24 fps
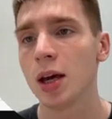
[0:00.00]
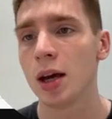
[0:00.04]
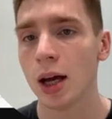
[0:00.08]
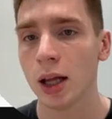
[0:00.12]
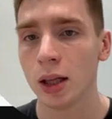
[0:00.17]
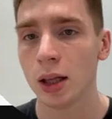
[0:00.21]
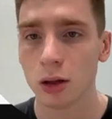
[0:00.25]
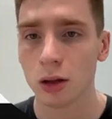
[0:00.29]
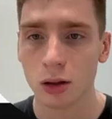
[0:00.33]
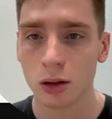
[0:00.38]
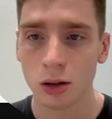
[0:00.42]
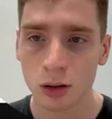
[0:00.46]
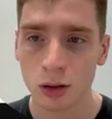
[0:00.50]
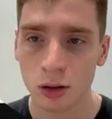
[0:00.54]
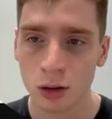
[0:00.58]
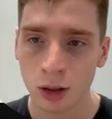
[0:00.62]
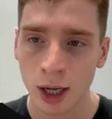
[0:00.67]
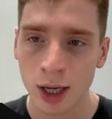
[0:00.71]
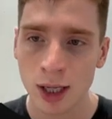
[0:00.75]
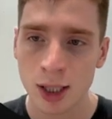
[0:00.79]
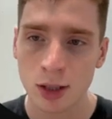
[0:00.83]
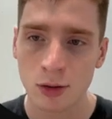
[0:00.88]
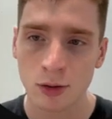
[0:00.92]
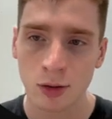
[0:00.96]
And
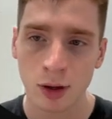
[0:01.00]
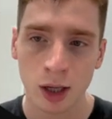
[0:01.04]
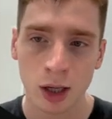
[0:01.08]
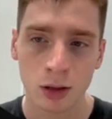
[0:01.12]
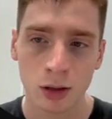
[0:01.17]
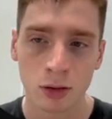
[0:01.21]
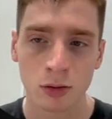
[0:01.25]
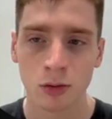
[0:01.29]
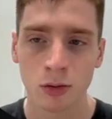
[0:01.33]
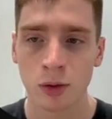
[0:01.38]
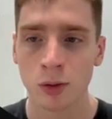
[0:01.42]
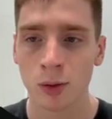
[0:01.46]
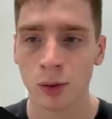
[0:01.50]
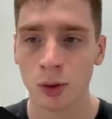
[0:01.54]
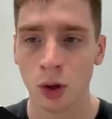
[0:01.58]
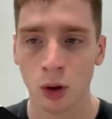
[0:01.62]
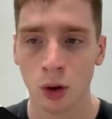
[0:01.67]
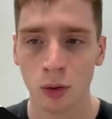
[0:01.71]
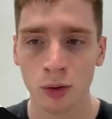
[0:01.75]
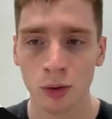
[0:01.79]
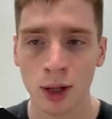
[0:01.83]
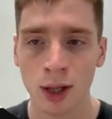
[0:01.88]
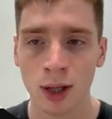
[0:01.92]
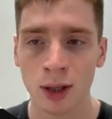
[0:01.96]
next thing, we will
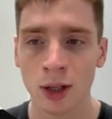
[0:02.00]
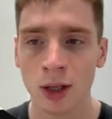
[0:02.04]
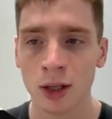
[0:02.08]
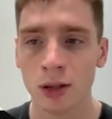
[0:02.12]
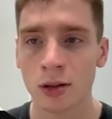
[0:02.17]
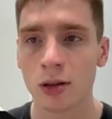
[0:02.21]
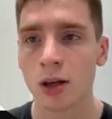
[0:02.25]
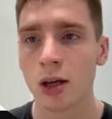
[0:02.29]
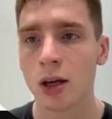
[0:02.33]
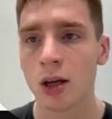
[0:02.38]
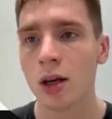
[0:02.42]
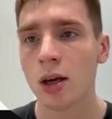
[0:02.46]
download it